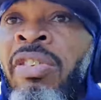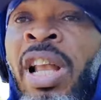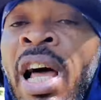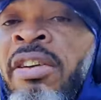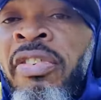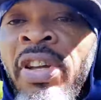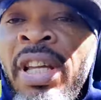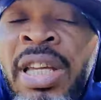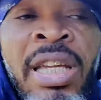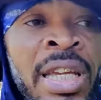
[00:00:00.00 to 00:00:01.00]
Live,
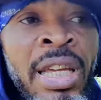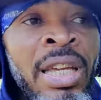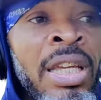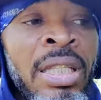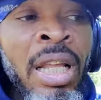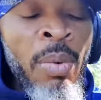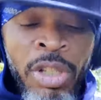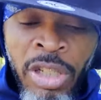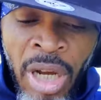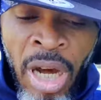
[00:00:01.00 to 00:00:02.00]
that
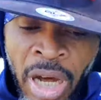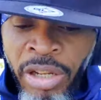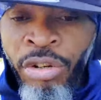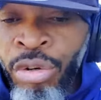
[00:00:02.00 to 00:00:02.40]
was the Horny